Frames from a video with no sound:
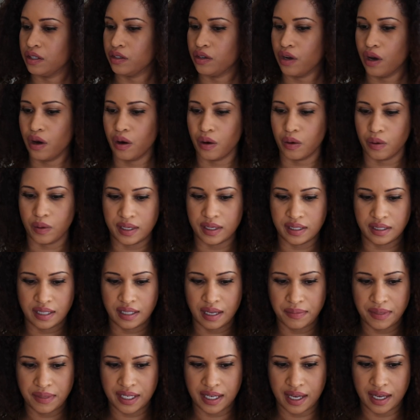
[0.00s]
No, it's
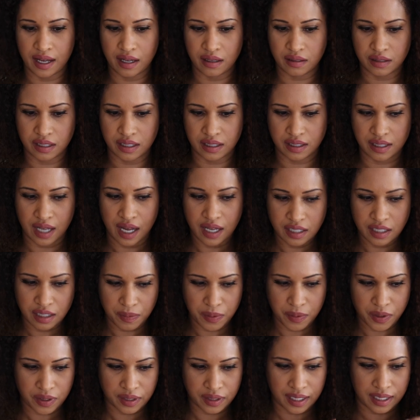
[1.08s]
something else. It's not
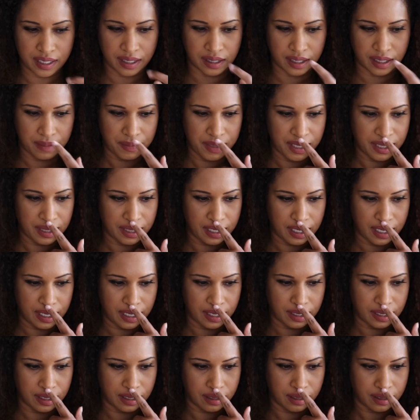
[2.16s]
spirulina. Let me
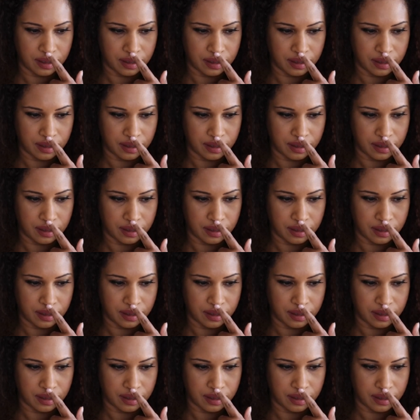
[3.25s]
think.